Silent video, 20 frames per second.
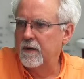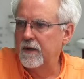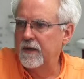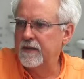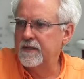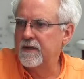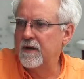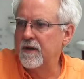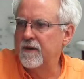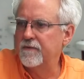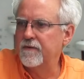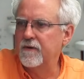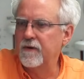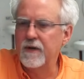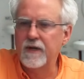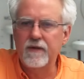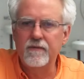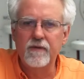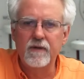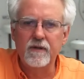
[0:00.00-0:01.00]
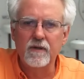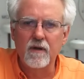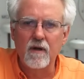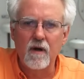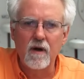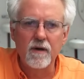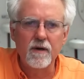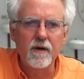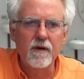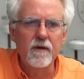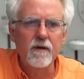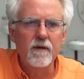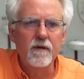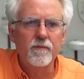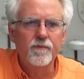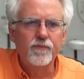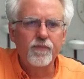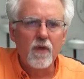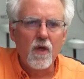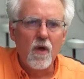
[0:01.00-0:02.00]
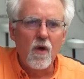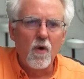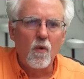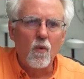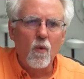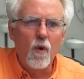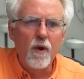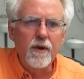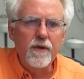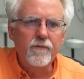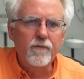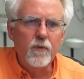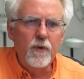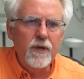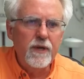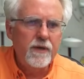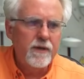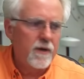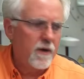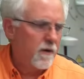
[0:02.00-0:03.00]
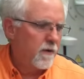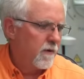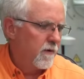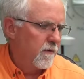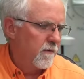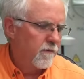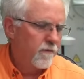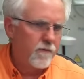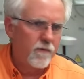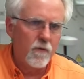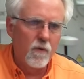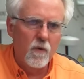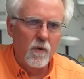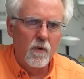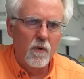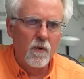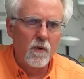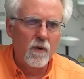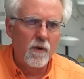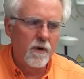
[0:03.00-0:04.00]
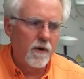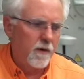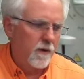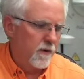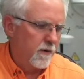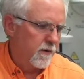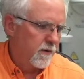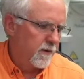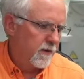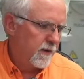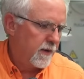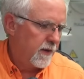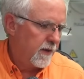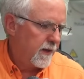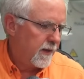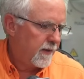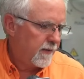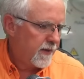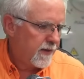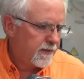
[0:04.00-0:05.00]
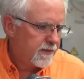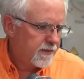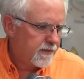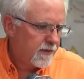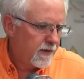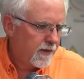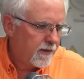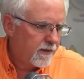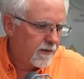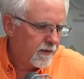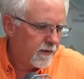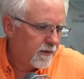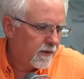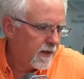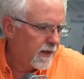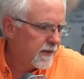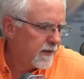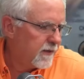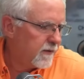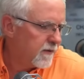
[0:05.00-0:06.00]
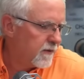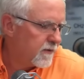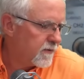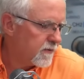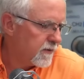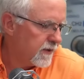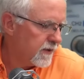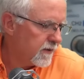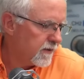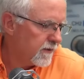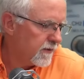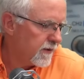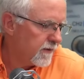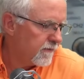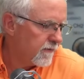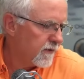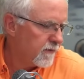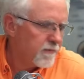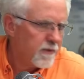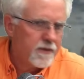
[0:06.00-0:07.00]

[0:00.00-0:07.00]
It's on for even longer. What if we go for, uh, that's not liking the trigger there very